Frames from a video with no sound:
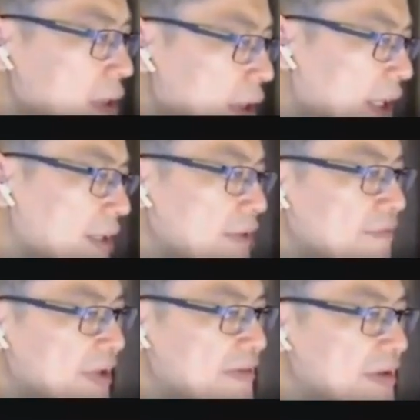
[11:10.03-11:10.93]
An
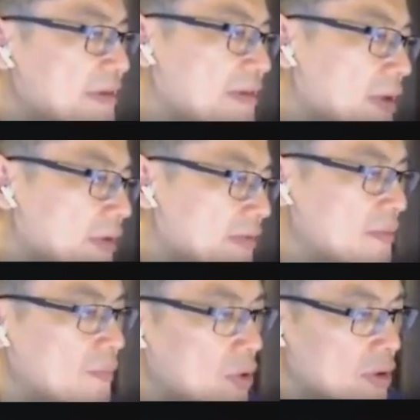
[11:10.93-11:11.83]
investor sells a
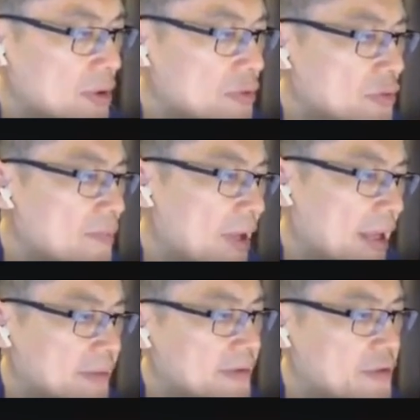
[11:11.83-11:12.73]
bond to a
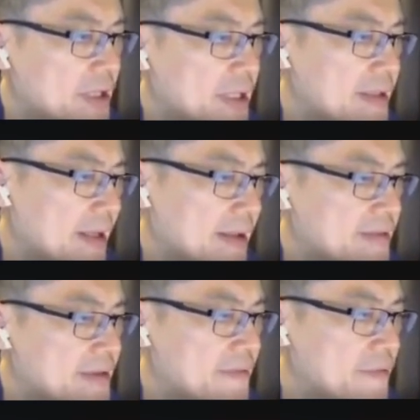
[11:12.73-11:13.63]
bank's trading
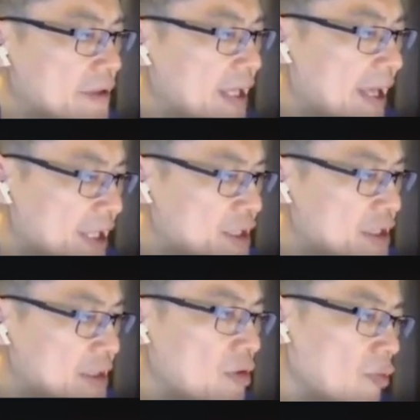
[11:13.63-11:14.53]
desk for cash.
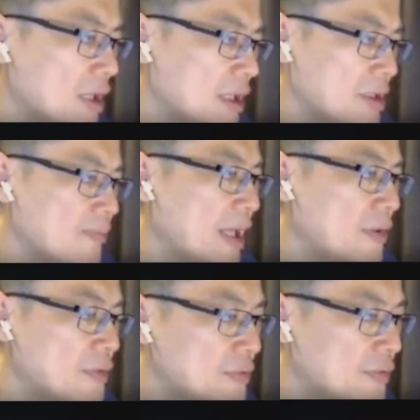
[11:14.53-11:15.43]
So what the bank
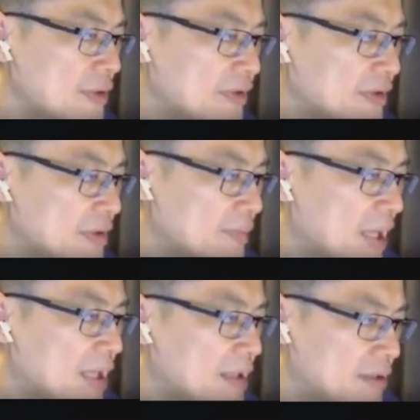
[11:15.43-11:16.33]
could do is the bank
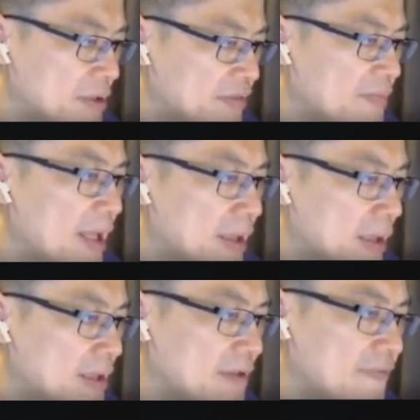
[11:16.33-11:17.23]
can just pay
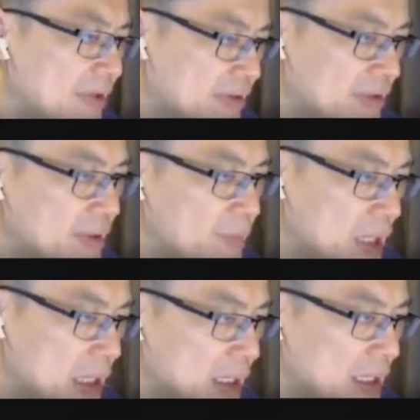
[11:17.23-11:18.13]
the investor
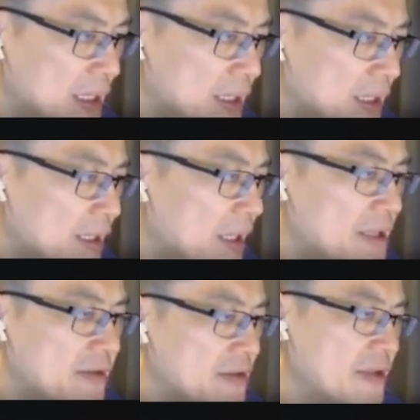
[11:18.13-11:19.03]
immediately, and
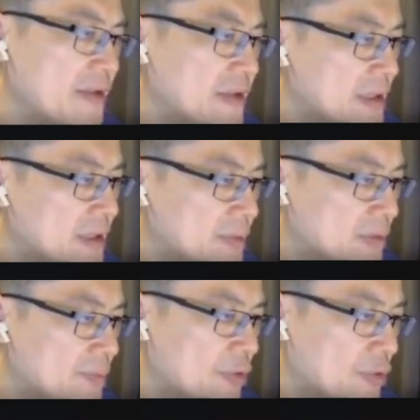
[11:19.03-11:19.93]
this is just a
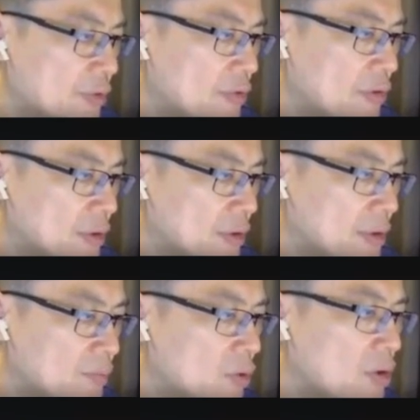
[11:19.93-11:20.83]
pure
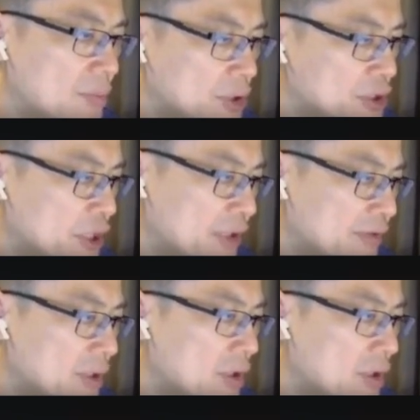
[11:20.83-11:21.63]
bond purchase.